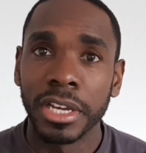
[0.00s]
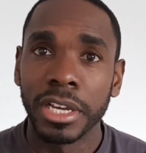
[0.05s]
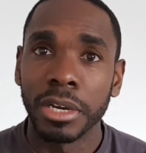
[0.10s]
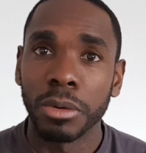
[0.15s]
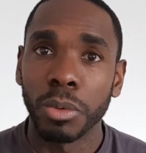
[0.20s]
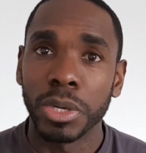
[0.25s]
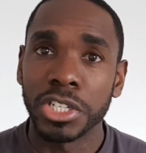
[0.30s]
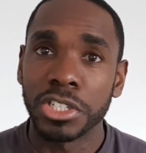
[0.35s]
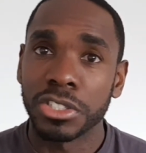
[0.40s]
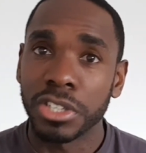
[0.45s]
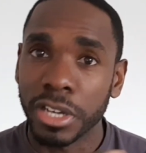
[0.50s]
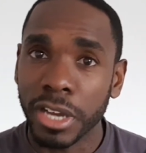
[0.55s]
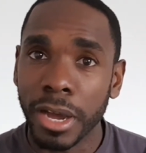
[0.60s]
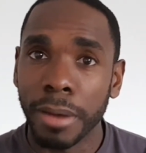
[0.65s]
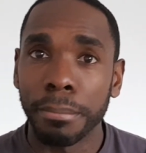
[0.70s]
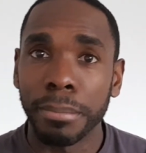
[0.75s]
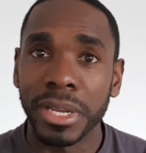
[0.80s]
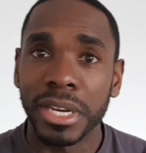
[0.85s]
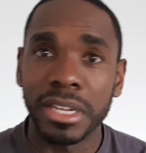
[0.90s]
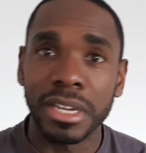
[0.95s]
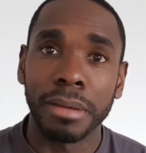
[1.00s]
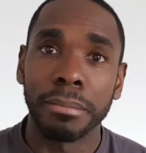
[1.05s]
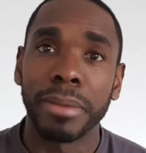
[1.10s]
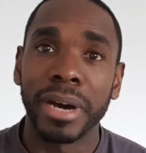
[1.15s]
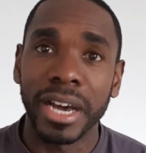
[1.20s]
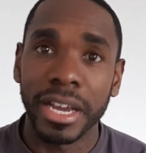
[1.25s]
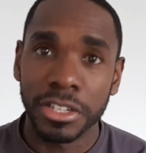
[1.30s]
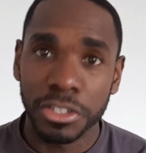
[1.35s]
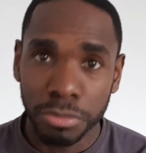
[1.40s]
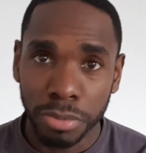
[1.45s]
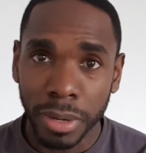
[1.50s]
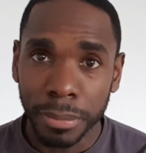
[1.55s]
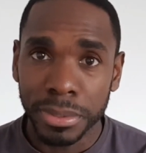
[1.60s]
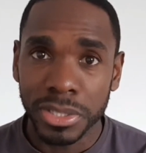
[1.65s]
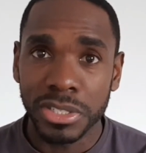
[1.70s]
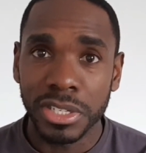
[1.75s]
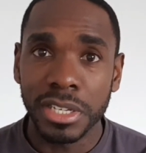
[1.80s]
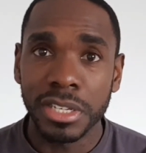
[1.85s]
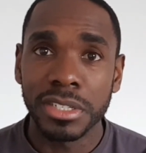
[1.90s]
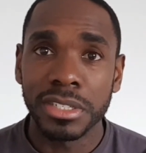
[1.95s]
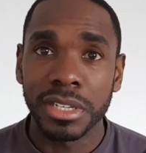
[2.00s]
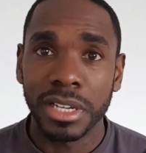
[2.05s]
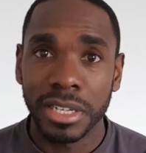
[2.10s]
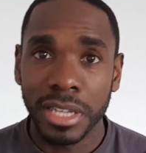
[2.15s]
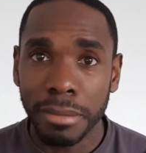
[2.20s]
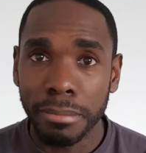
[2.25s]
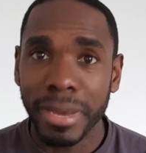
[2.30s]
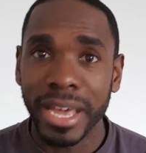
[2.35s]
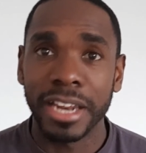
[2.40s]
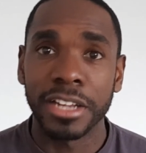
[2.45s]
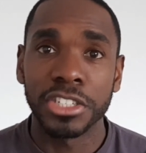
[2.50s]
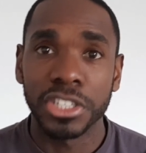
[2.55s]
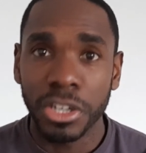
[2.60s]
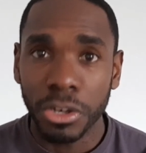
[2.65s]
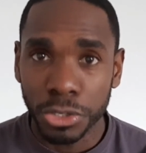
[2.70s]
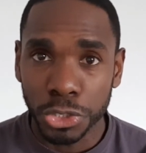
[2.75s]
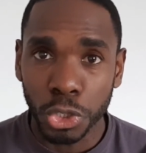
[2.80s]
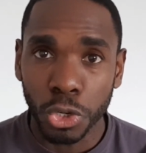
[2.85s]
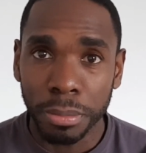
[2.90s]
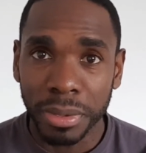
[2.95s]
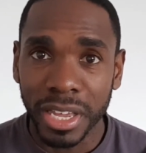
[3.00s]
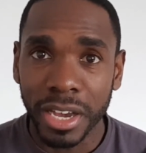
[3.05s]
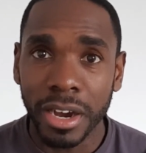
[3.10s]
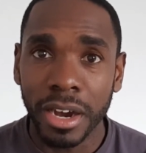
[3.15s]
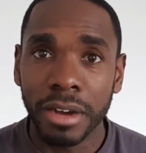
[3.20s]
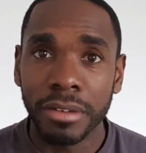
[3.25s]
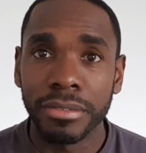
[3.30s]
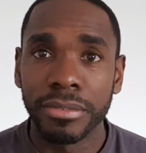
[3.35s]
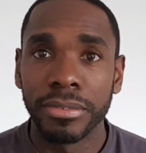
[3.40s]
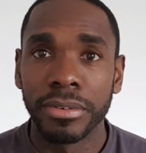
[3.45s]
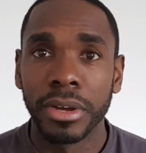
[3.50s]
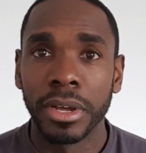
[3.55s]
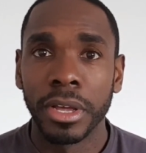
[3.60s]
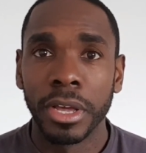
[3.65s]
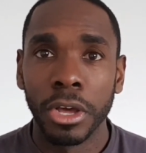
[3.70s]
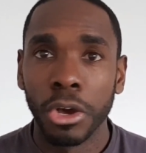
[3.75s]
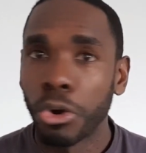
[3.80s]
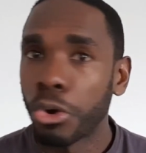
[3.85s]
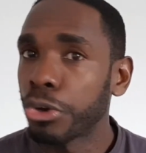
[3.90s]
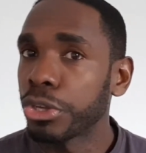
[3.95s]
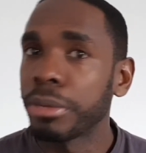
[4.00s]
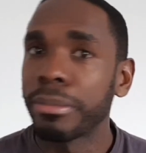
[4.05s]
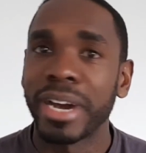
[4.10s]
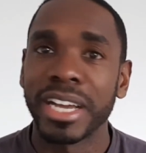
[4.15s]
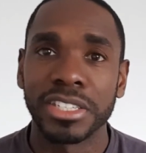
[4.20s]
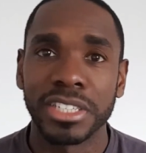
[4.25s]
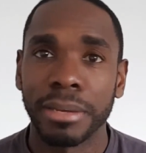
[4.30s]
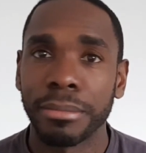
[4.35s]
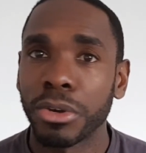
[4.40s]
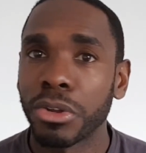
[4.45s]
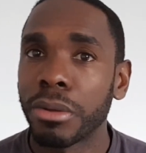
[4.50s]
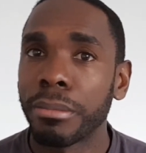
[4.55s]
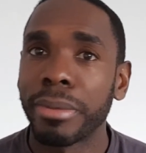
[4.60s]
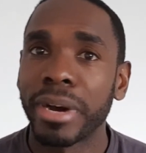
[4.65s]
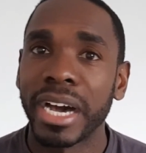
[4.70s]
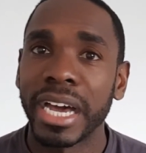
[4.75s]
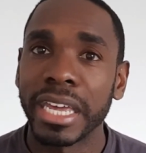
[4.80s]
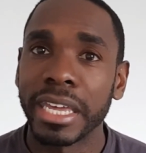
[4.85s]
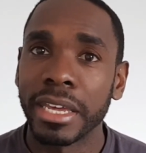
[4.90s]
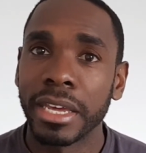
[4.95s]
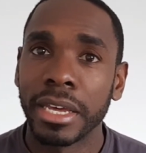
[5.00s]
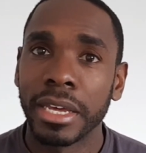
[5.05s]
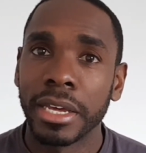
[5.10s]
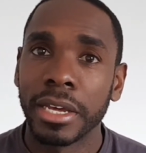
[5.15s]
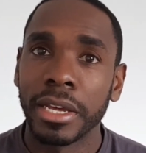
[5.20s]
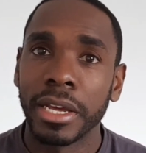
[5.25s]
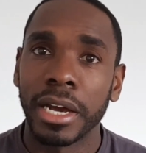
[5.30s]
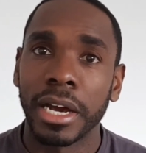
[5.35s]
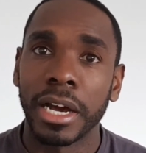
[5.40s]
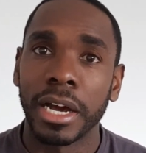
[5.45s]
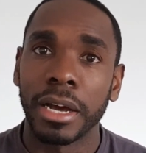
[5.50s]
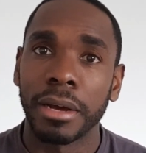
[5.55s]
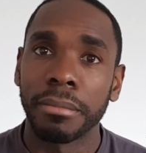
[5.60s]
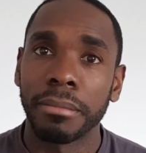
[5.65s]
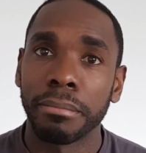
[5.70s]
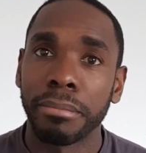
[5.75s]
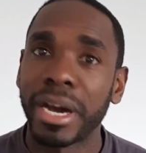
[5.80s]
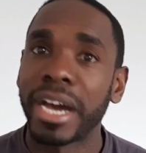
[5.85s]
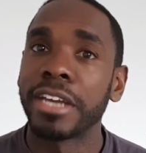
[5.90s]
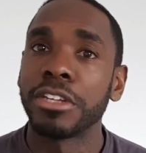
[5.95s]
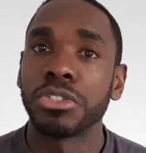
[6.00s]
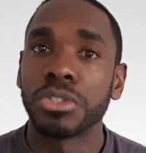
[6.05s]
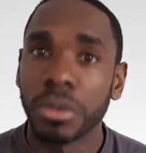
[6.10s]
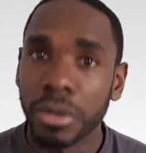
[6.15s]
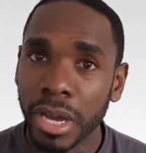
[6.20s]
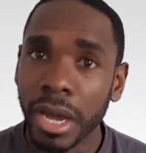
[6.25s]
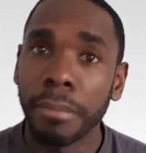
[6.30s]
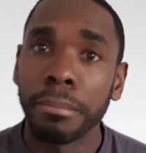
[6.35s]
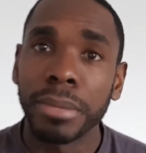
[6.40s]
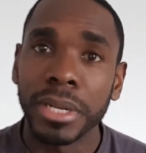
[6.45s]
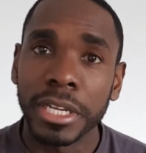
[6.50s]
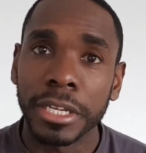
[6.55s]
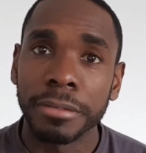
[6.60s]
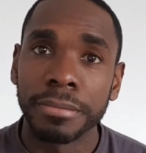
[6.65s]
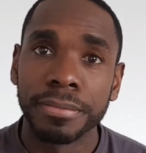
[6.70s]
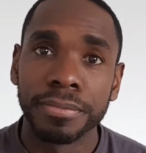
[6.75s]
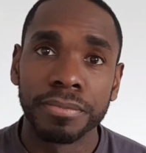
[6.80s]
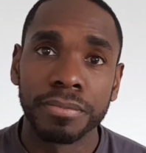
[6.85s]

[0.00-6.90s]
which is a company that buys properties and they manage it on your behalf. Or you might say, I'm going to buy into a company.